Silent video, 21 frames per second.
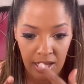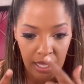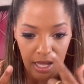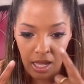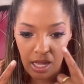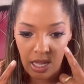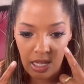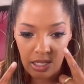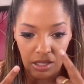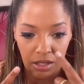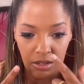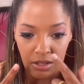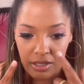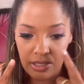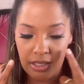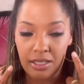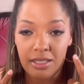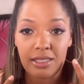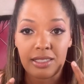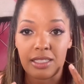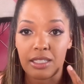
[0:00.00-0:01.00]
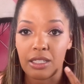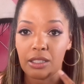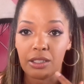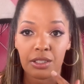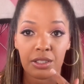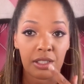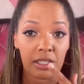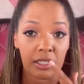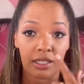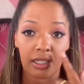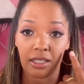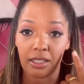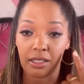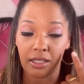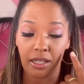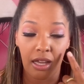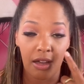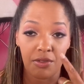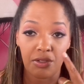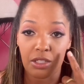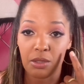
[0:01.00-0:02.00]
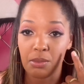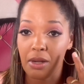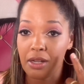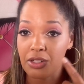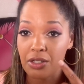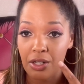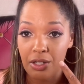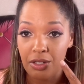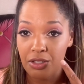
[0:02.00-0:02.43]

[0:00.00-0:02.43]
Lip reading: The concealer, it covers my dark